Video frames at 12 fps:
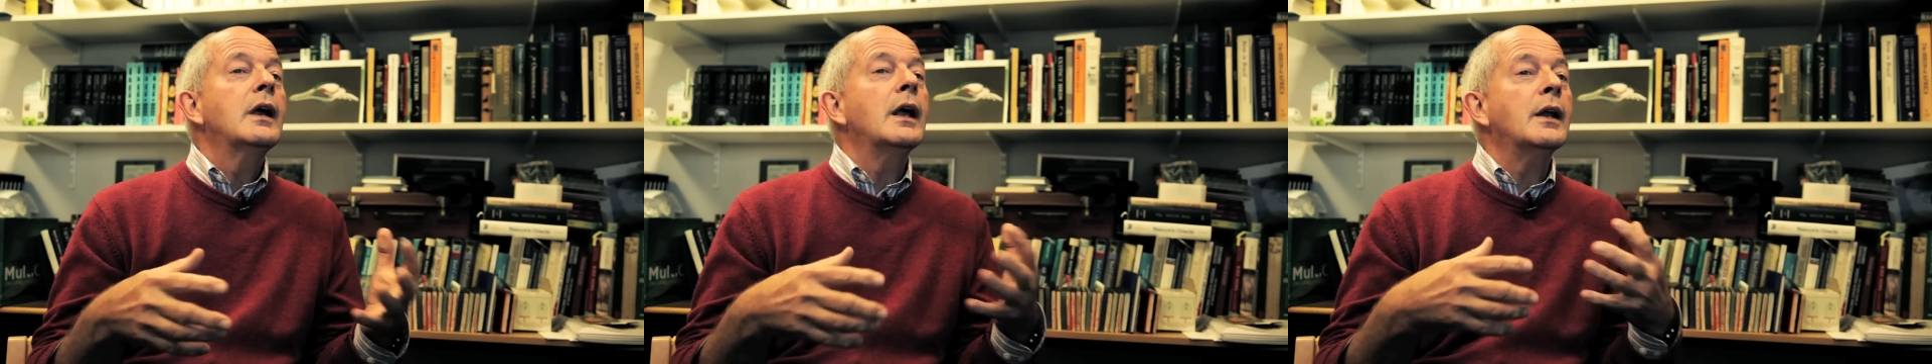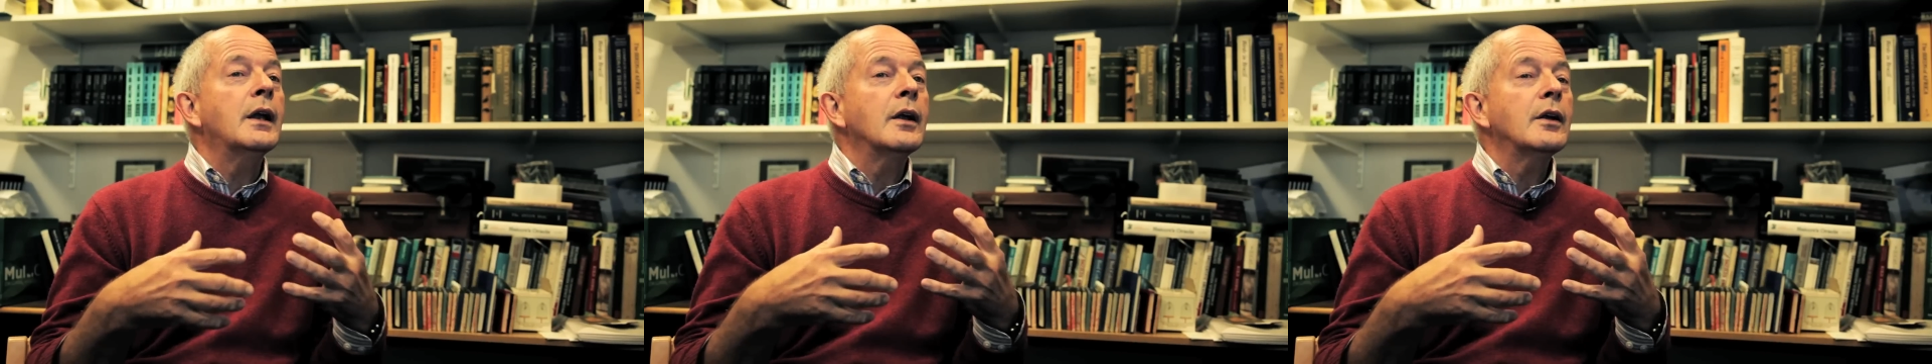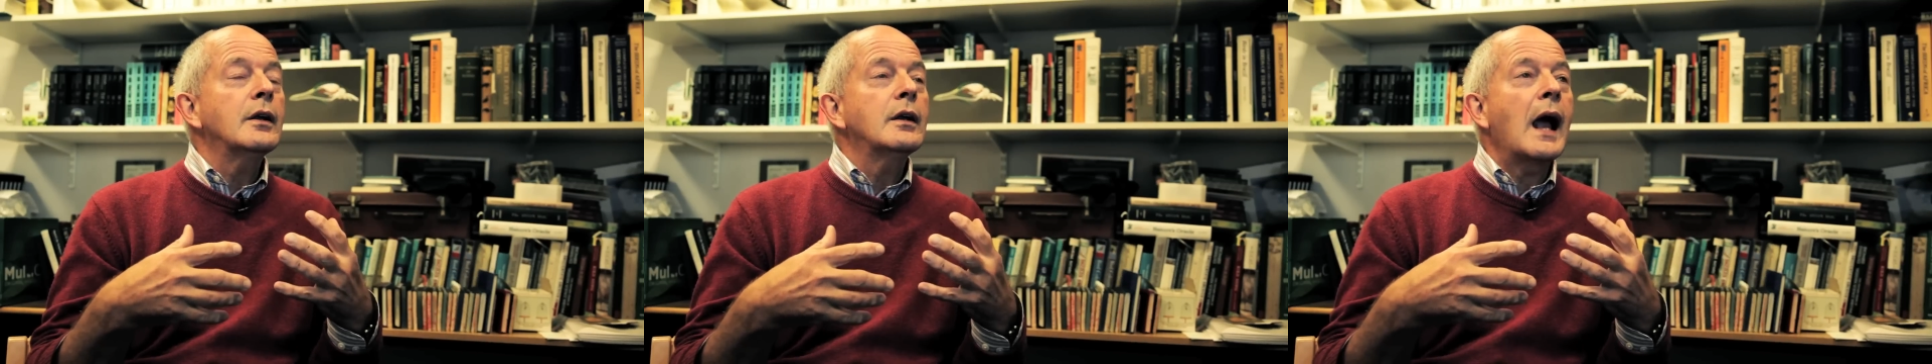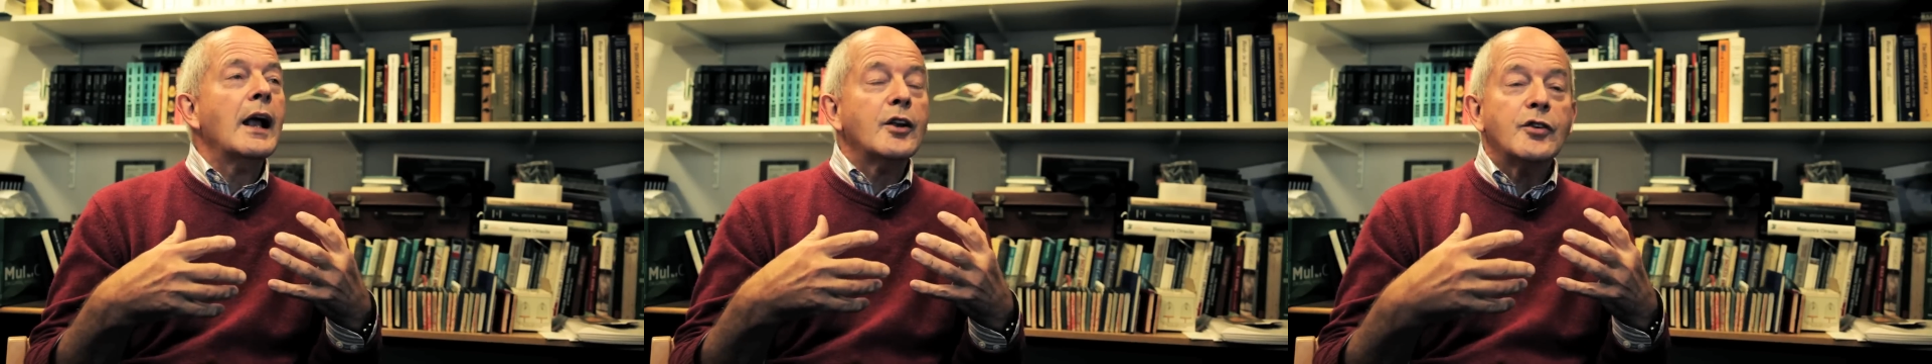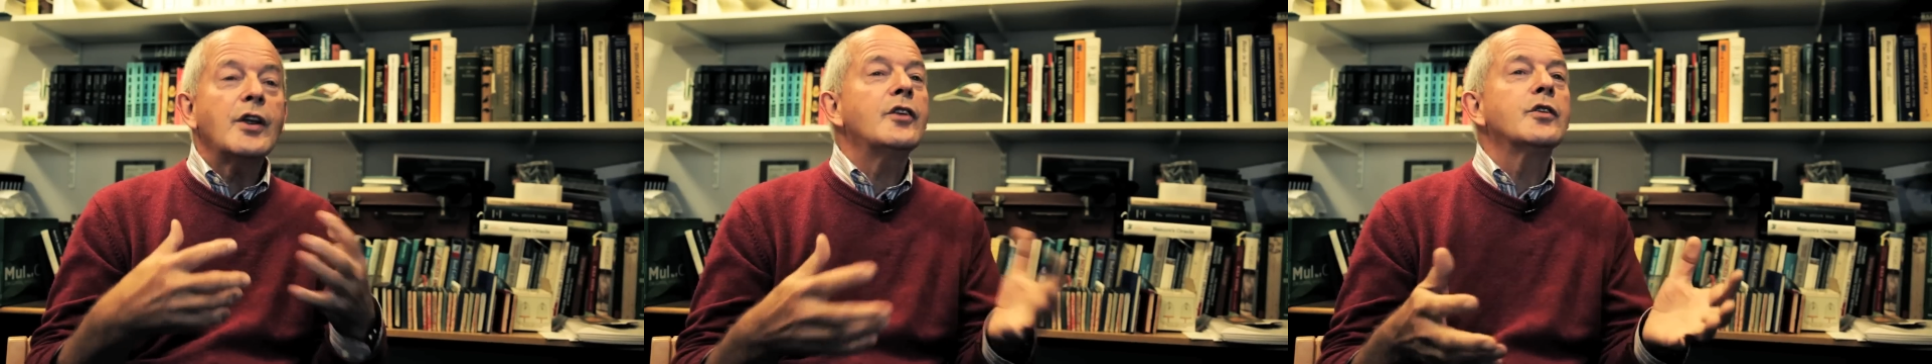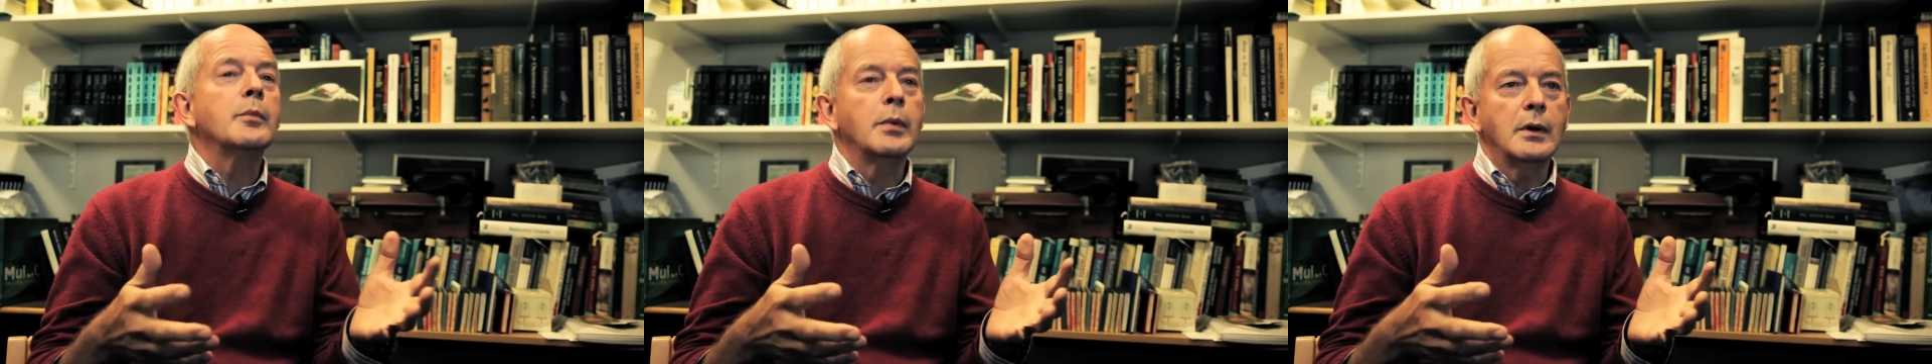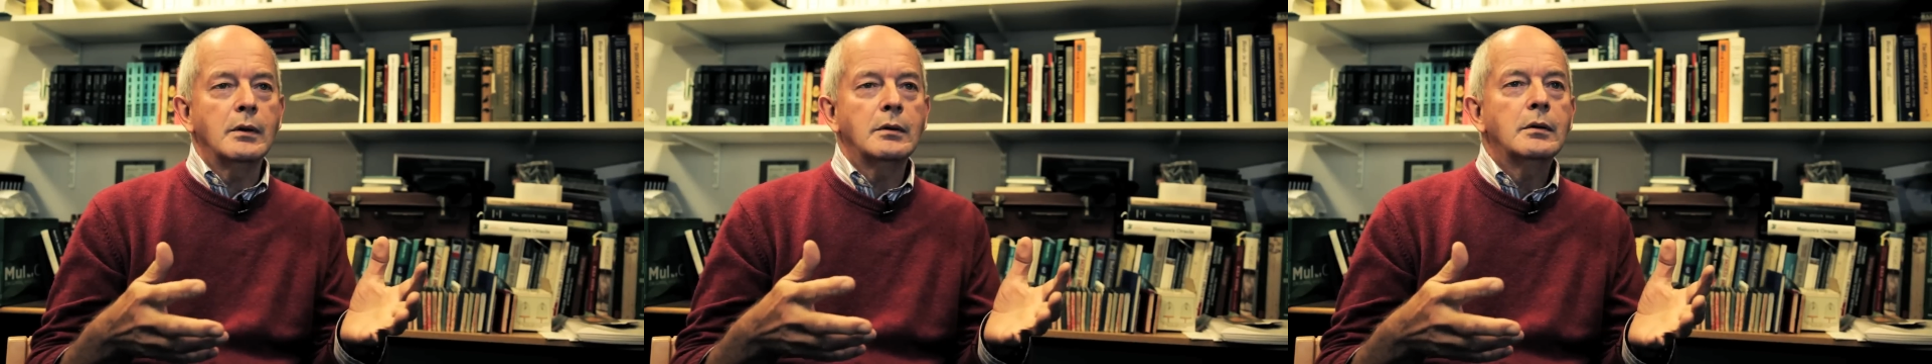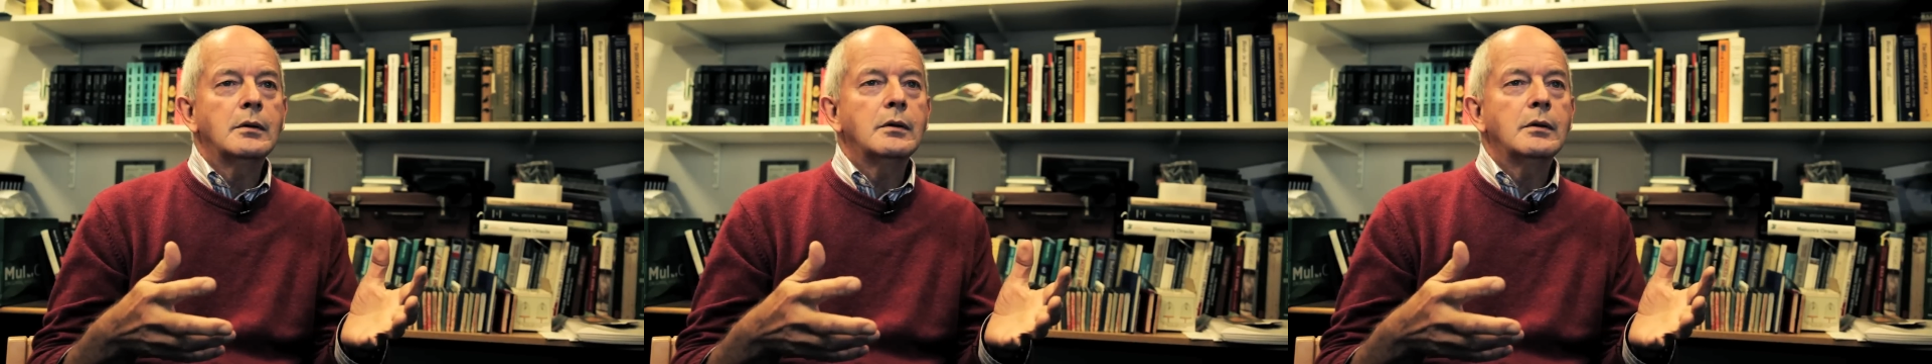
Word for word: in an accessible,